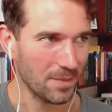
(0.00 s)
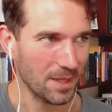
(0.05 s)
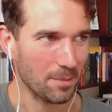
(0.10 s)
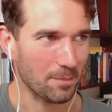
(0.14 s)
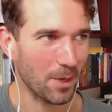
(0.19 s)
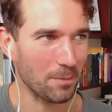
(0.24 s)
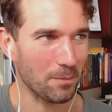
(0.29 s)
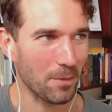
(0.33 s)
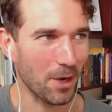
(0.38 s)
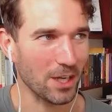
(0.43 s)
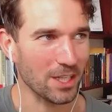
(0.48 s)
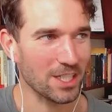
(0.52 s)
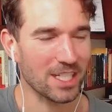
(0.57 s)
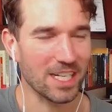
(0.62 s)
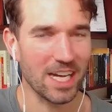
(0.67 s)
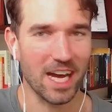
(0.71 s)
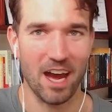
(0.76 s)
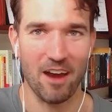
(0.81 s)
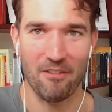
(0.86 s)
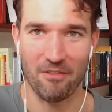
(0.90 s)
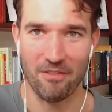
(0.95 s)
my
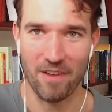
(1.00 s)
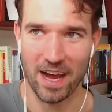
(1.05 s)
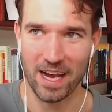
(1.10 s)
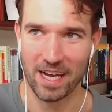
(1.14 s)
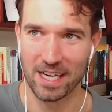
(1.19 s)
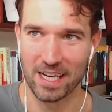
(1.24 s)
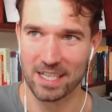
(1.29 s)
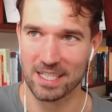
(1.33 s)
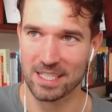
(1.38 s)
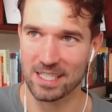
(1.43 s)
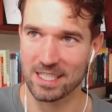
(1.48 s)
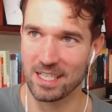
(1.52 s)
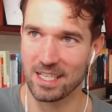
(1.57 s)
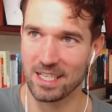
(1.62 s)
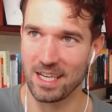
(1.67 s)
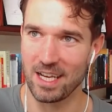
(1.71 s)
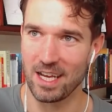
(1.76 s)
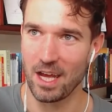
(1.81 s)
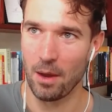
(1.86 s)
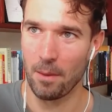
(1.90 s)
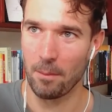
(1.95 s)
mindset affects
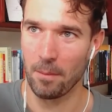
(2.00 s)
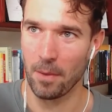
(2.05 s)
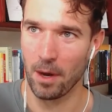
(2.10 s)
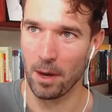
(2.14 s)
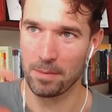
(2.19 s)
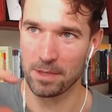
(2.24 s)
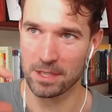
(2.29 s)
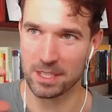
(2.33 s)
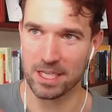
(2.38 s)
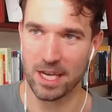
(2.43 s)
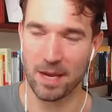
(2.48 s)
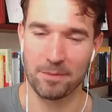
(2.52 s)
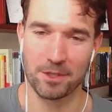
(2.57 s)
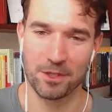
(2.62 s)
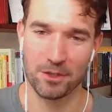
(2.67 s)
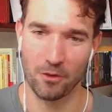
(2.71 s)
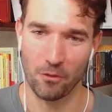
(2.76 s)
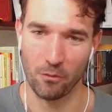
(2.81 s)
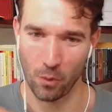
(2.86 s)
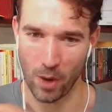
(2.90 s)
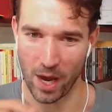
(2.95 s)
my
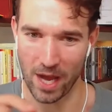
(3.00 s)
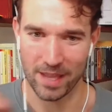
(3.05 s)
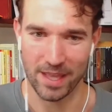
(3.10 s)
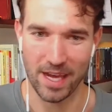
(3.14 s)
perception of where